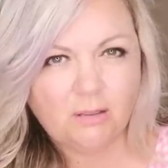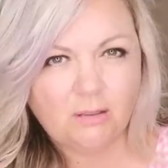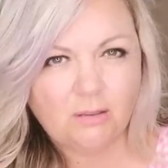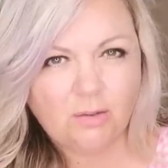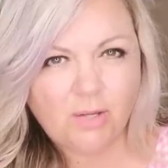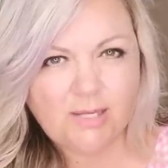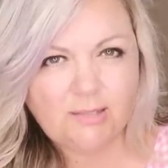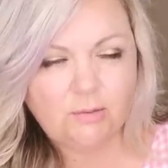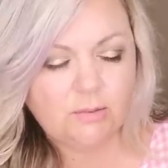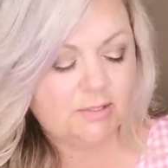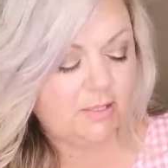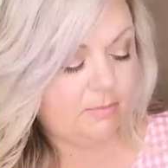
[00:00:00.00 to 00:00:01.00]
You guys
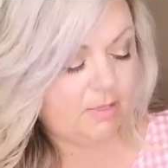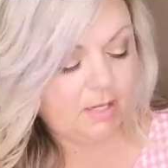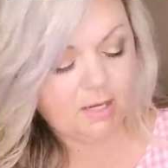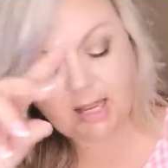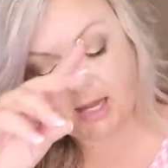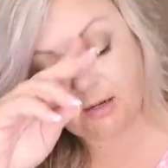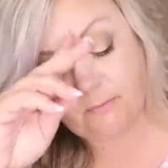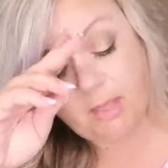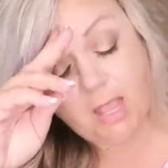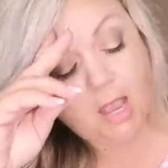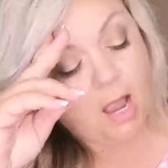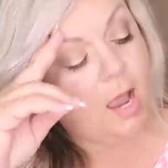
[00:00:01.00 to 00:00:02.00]
do the same thing? I don't
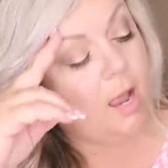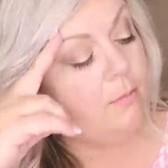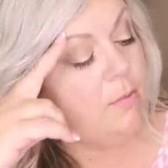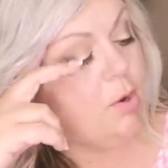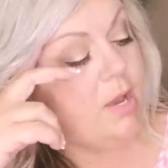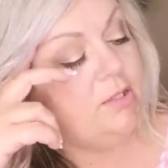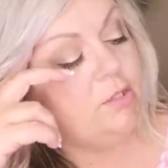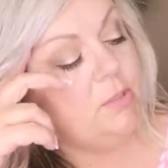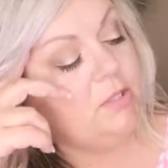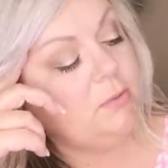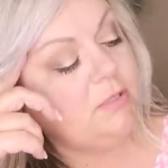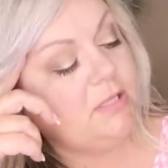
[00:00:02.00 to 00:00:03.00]
know. Okay, so
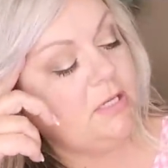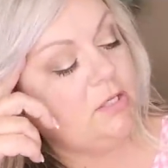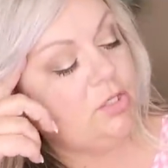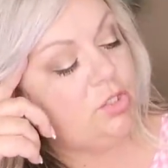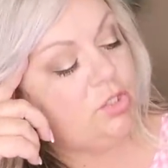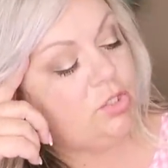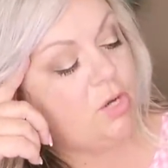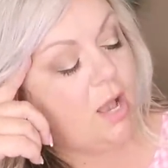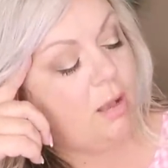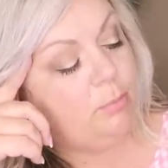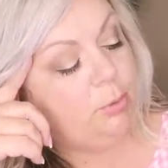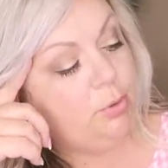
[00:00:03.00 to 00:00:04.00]
this is the
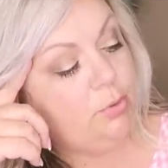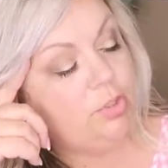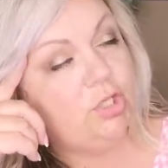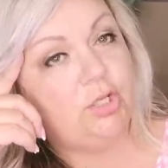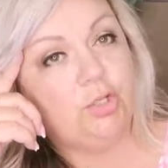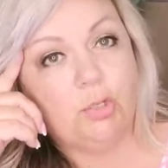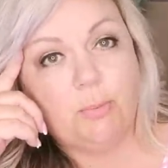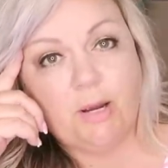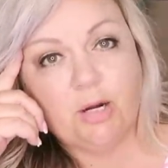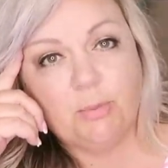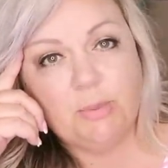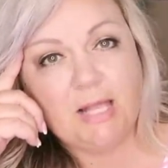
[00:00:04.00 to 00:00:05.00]
Blue Ginger by
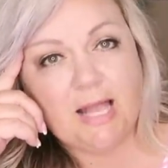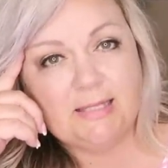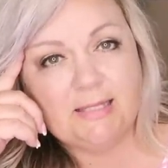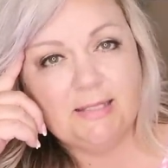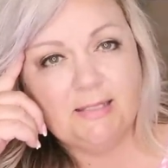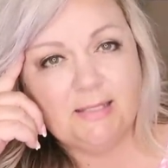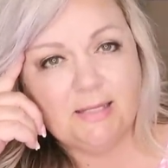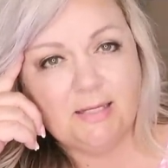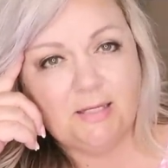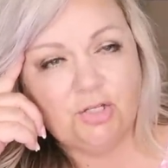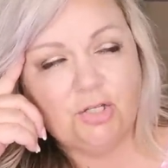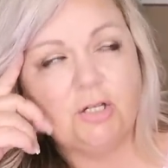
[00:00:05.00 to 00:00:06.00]
Herbal Essence, the
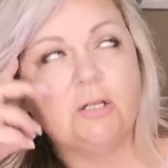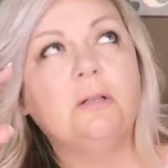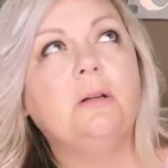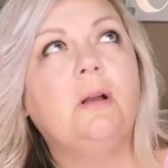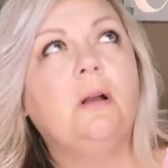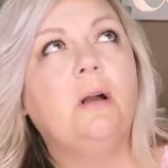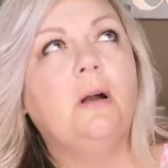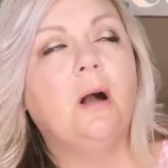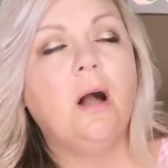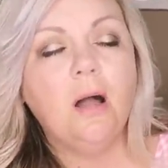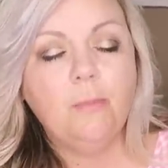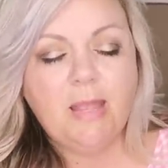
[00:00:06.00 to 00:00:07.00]
conditioner.
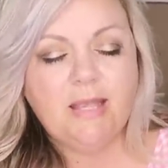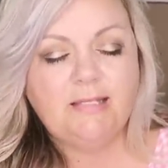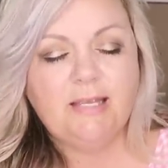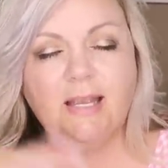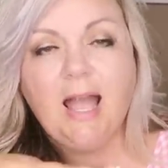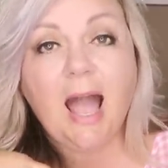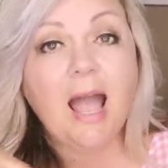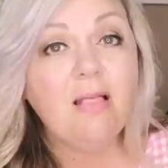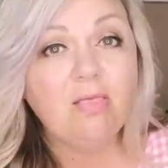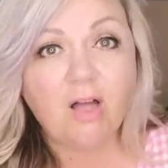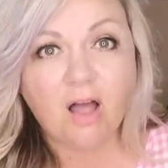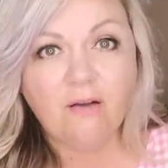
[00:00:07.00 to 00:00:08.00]
Amazing. I
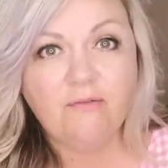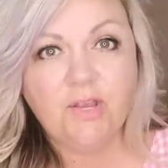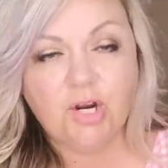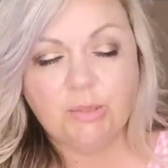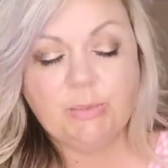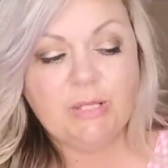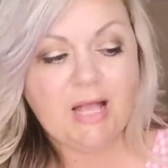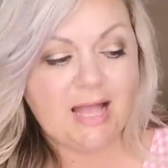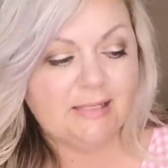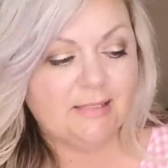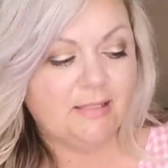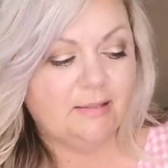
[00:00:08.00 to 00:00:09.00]
love the Herbal
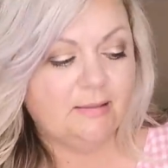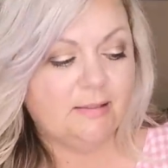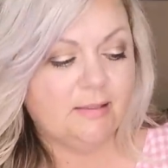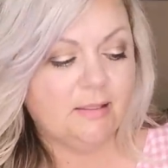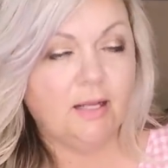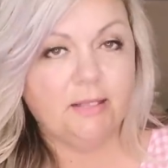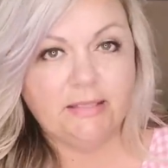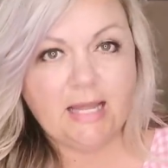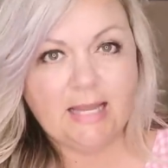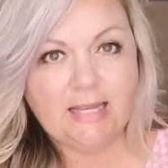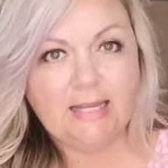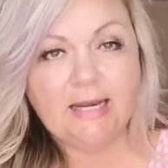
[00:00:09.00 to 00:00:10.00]
Essence
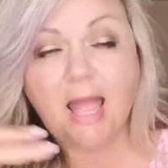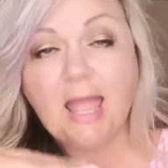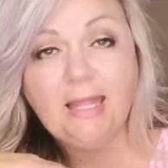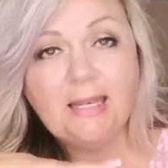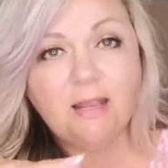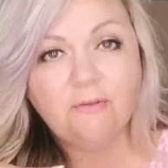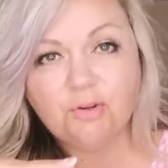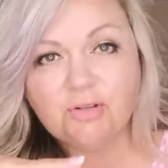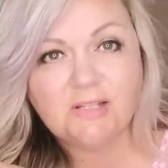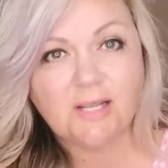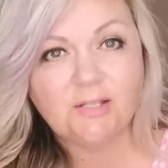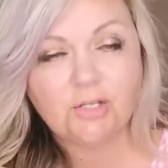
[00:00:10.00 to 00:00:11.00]
line. Any of their
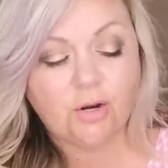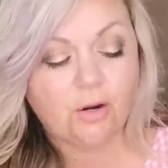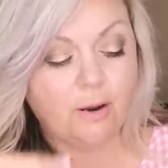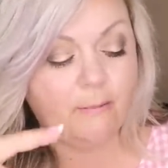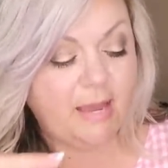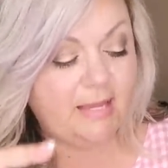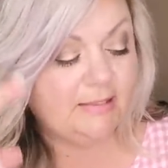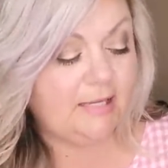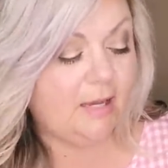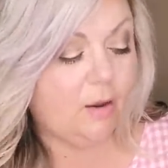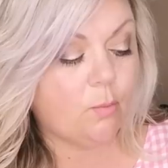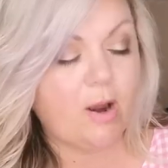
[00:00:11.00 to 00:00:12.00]
scents are
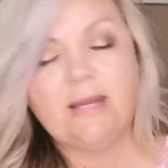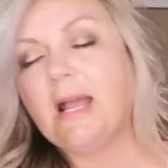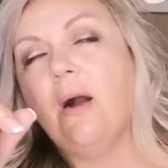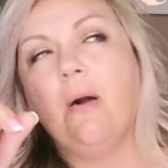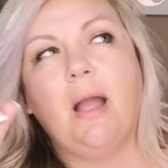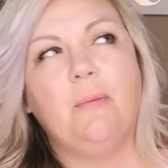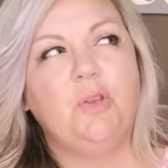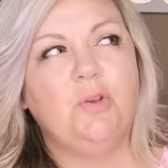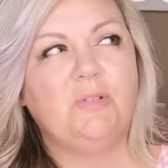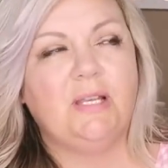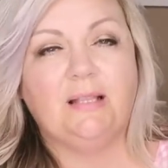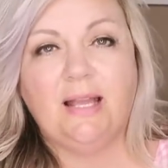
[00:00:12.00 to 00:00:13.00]
amazing. Right now I'm
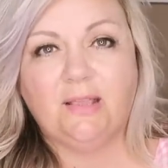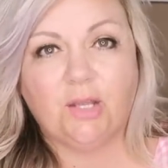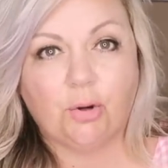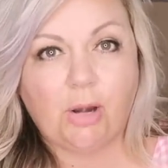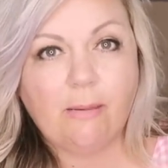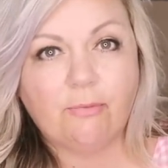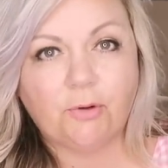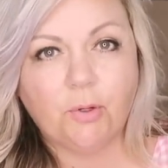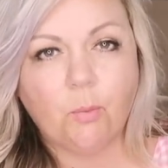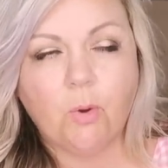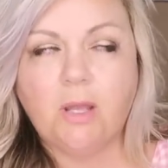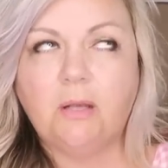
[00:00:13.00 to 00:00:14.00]
using like the
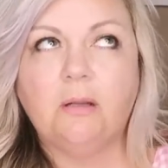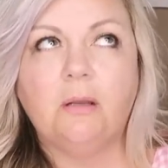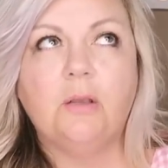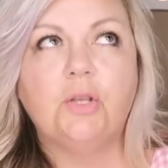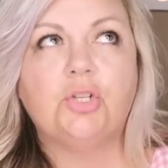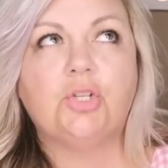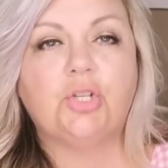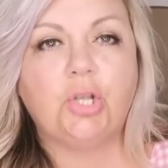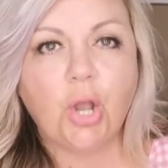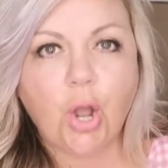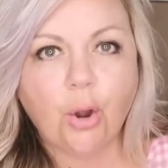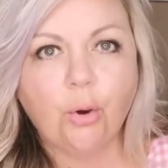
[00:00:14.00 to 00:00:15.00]
grapefruit one.
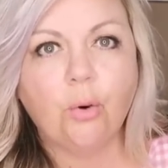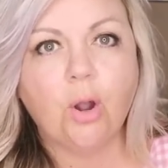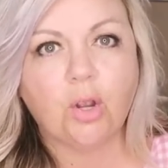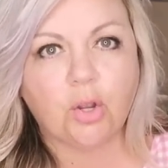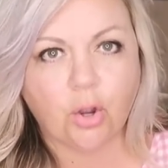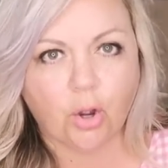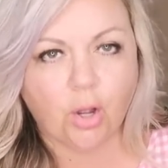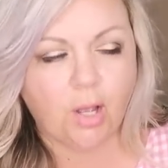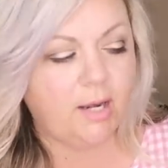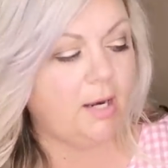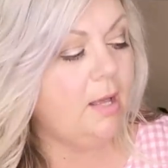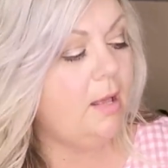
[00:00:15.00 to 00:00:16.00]
So
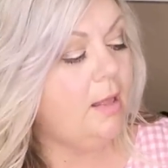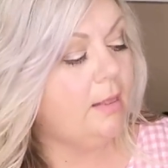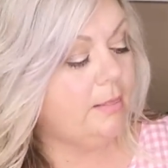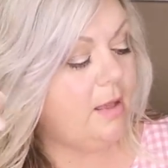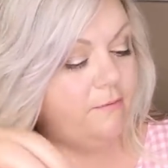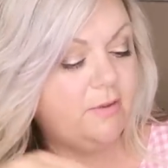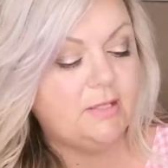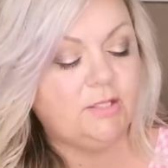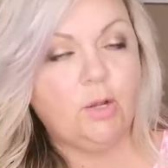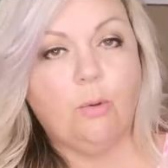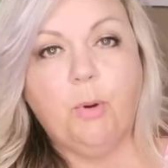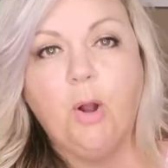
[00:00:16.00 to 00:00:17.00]
good. Love it.
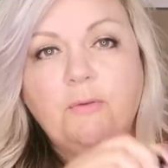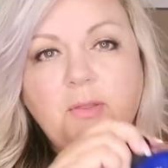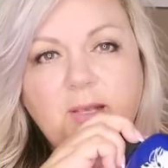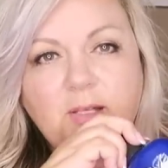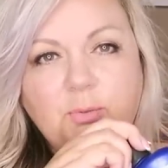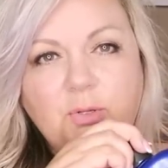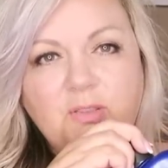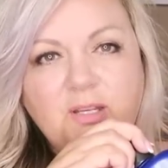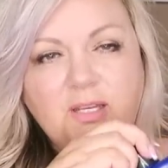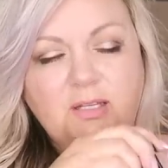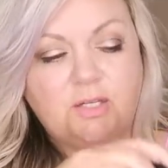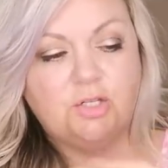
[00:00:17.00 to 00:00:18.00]
So both of these were the
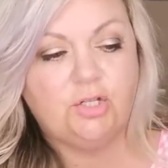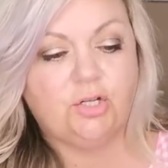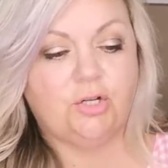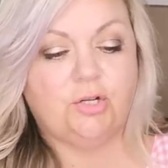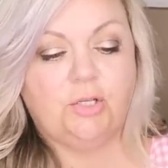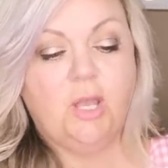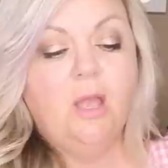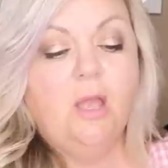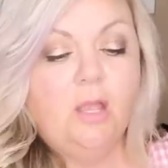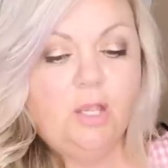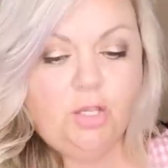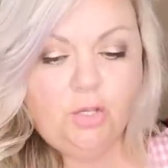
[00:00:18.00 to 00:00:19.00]
conditioners.
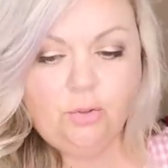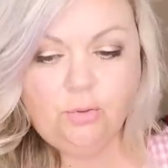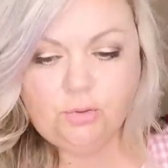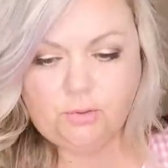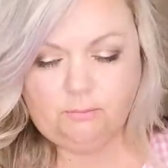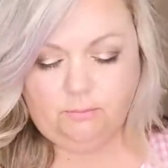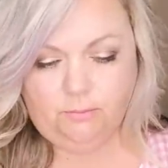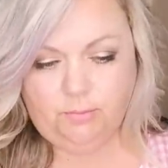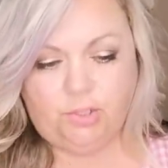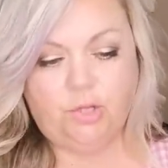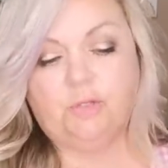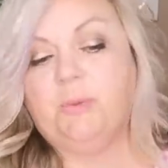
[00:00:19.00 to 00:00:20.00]
Used
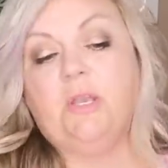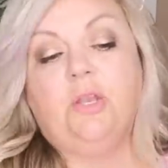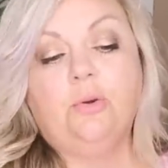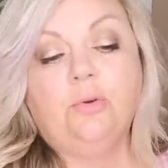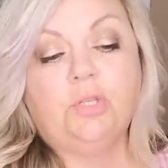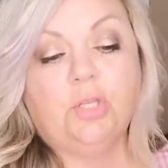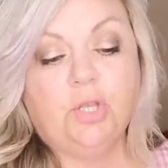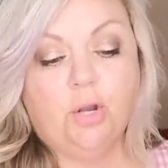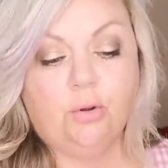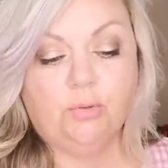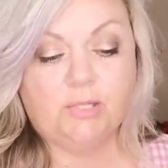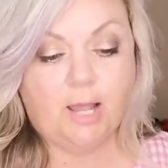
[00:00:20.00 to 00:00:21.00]

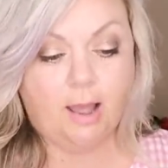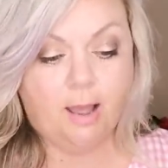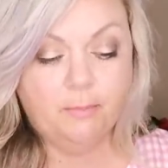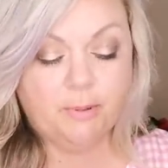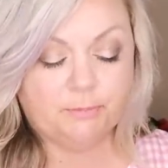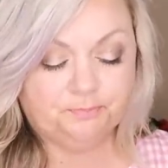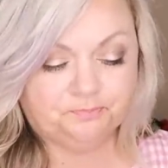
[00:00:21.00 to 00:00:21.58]
those up.